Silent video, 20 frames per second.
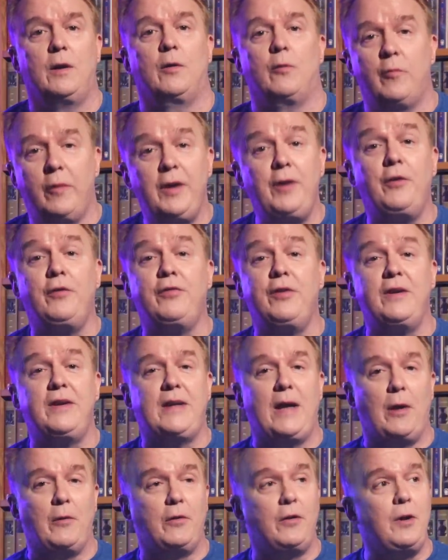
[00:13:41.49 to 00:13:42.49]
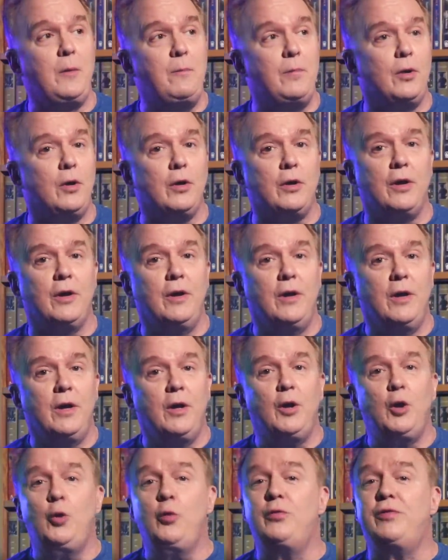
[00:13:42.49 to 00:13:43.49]
Readers encountered a book
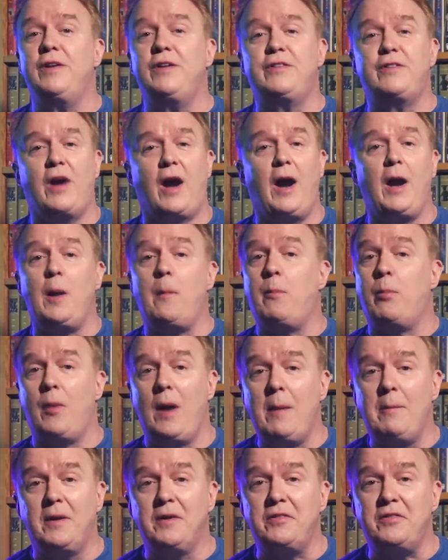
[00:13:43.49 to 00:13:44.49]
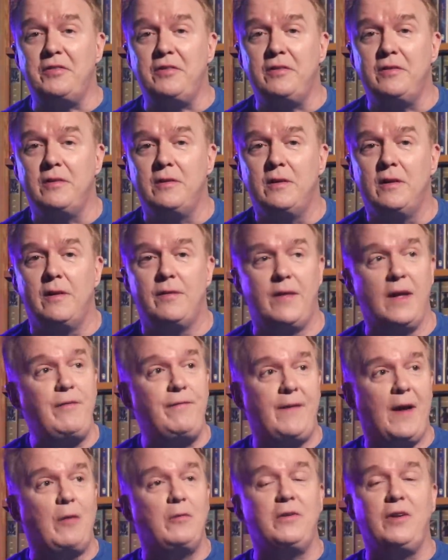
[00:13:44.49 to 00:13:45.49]
whose entire premise they
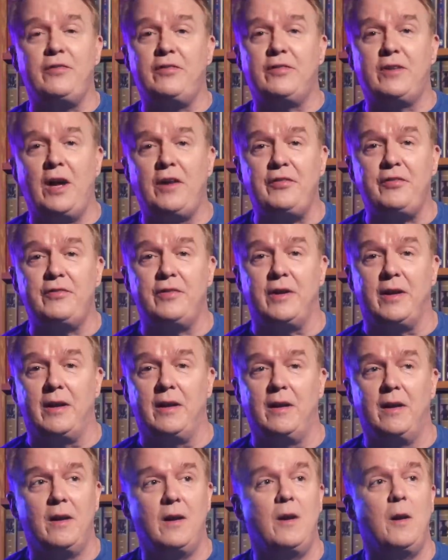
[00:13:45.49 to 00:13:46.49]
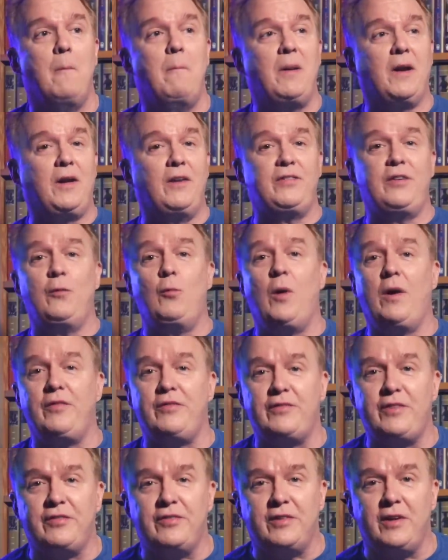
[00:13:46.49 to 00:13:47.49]
found disgusting, because it was
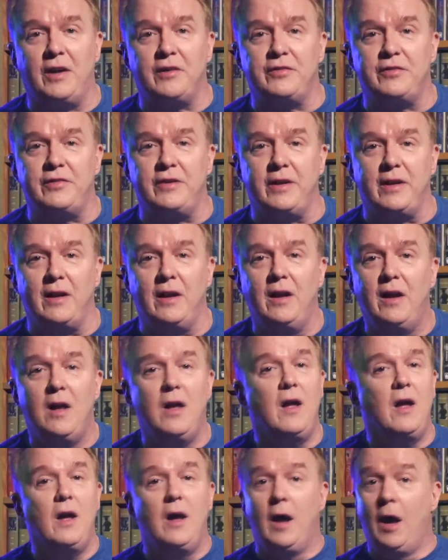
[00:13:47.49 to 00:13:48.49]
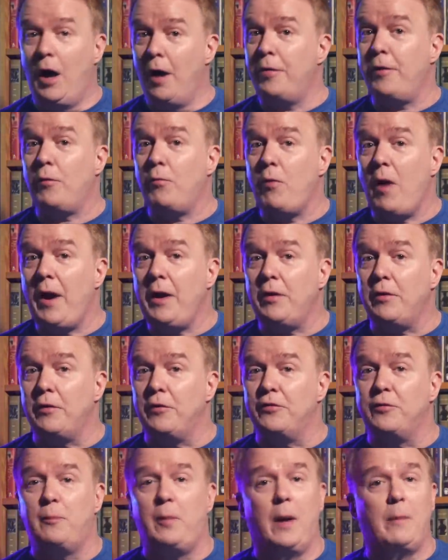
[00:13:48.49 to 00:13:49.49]
disgusting. Other
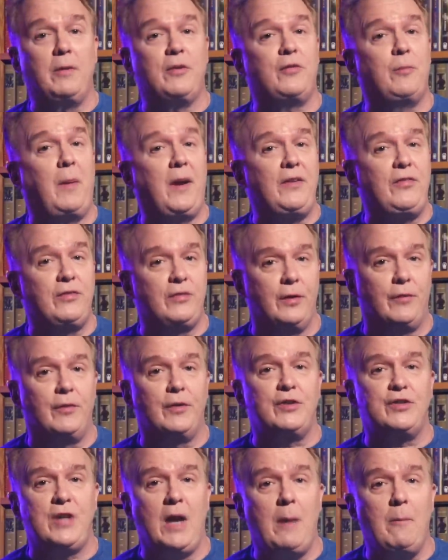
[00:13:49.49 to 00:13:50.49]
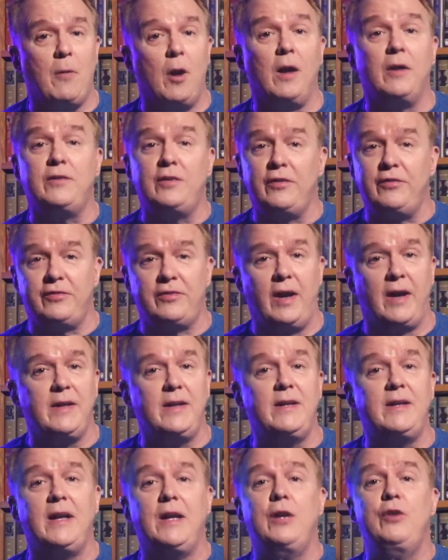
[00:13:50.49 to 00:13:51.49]
writers published by Silver Shamrock
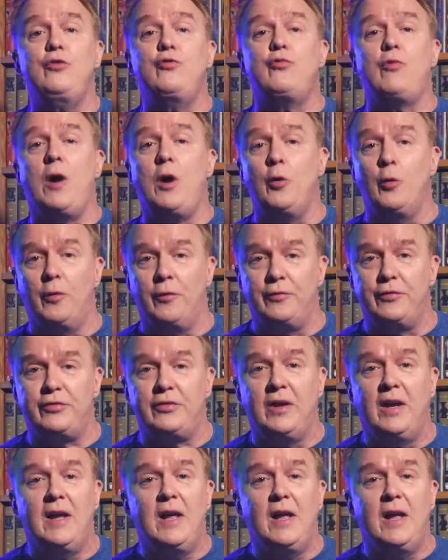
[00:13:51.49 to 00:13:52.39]
decided in droves